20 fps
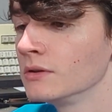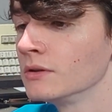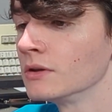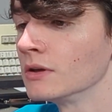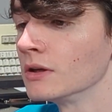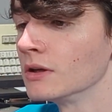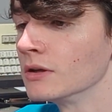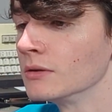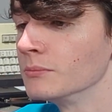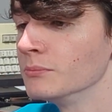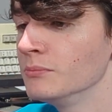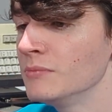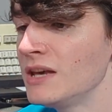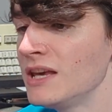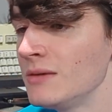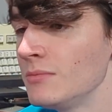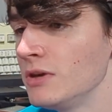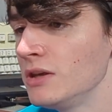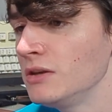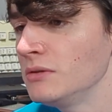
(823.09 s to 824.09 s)

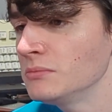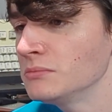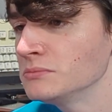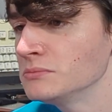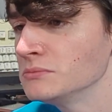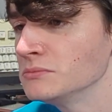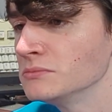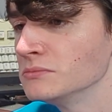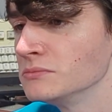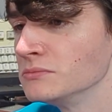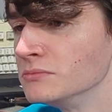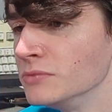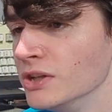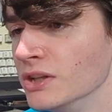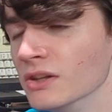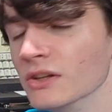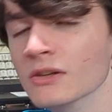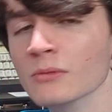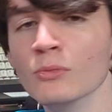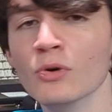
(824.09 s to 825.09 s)
maybe be
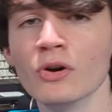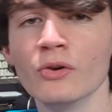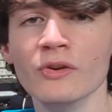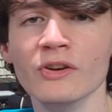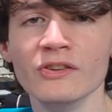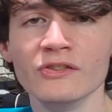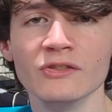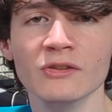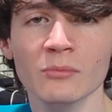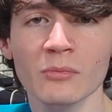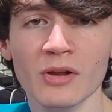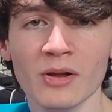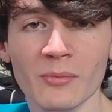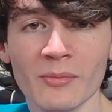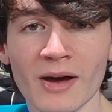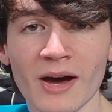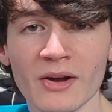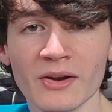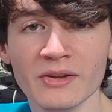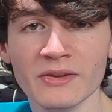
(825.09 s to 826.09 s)
a little more reasonable
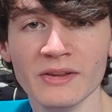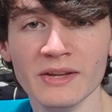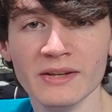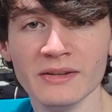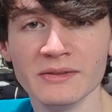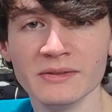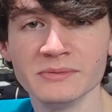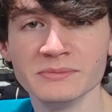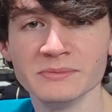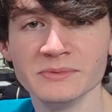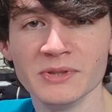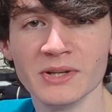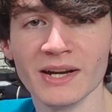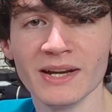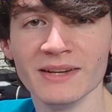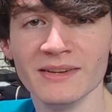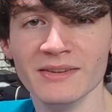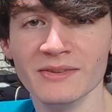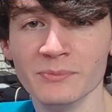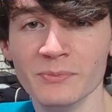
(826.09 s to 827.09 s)
about it than
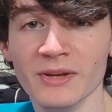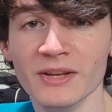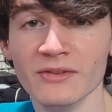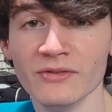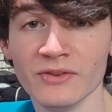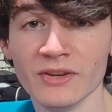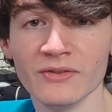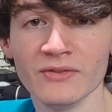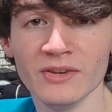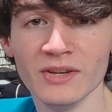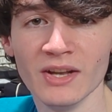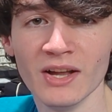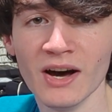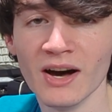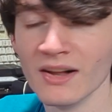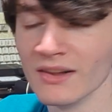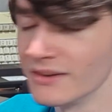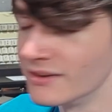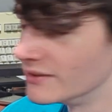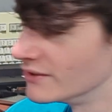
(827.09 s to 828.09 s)
trying to spend
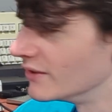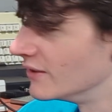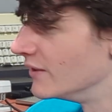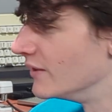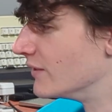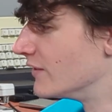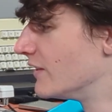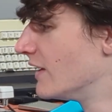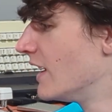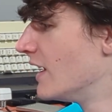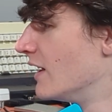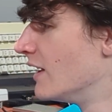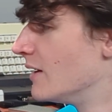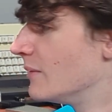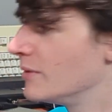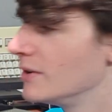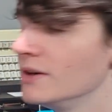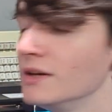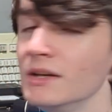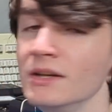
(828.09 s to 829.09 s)
$50 on your
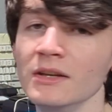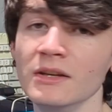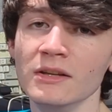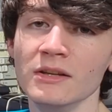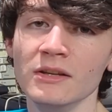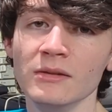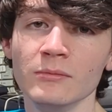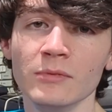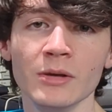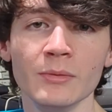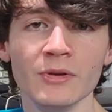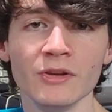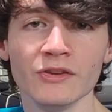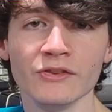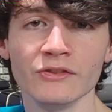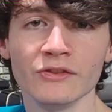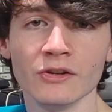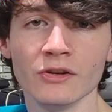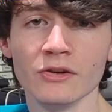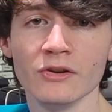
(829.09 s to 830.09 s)
setup. Maybe
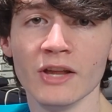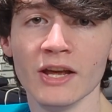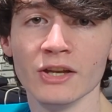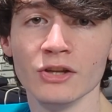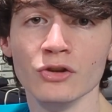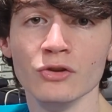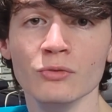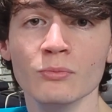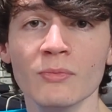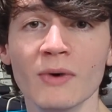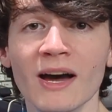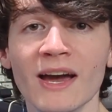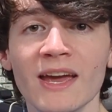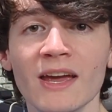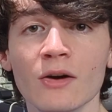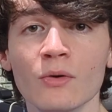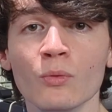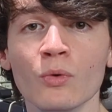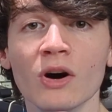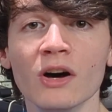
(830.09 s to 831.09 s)
consider that you
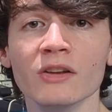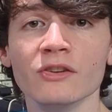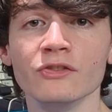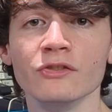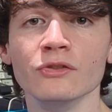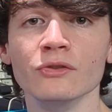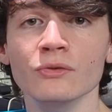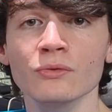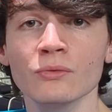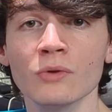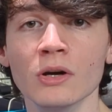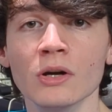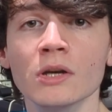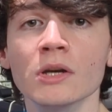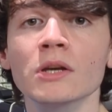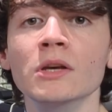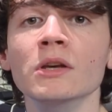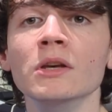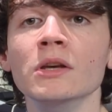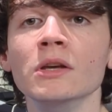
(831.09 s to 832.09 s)
might want to
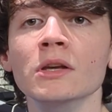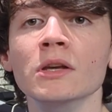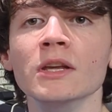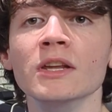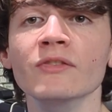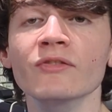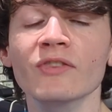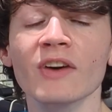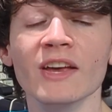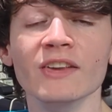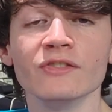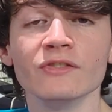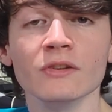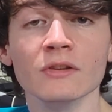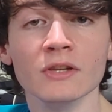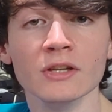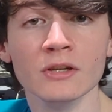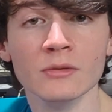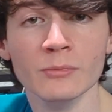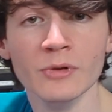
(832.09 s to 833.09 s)
invest a
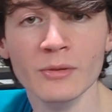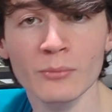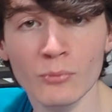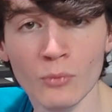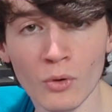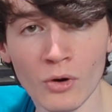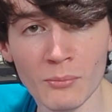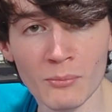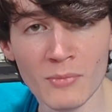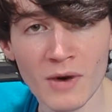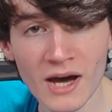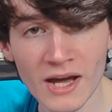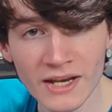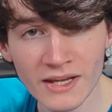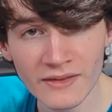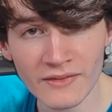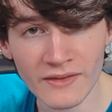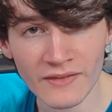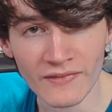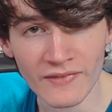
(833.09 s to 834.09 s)
little bit more
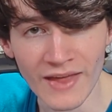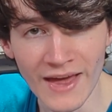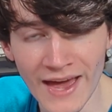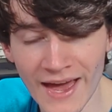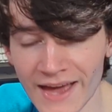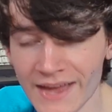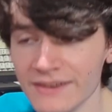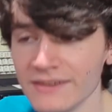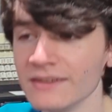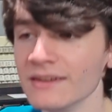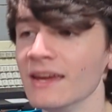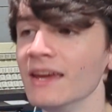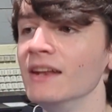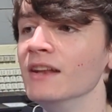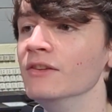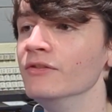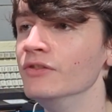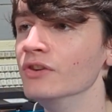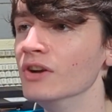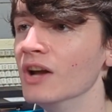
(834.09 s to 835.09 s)
money than that,
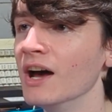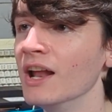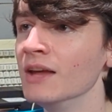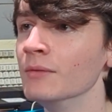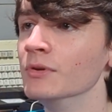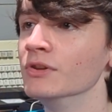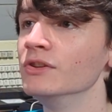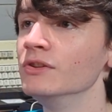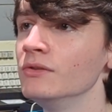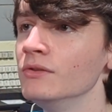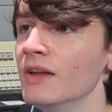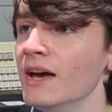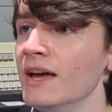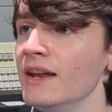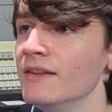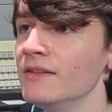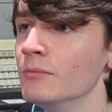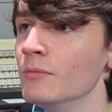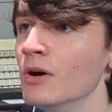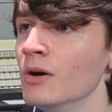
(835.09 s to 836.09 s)
and if you're not able to do
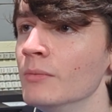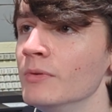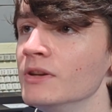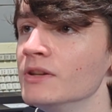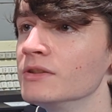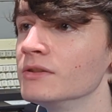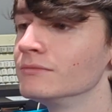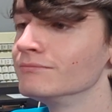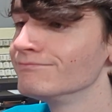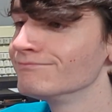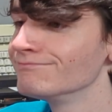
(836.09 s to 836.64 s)
that at the moment,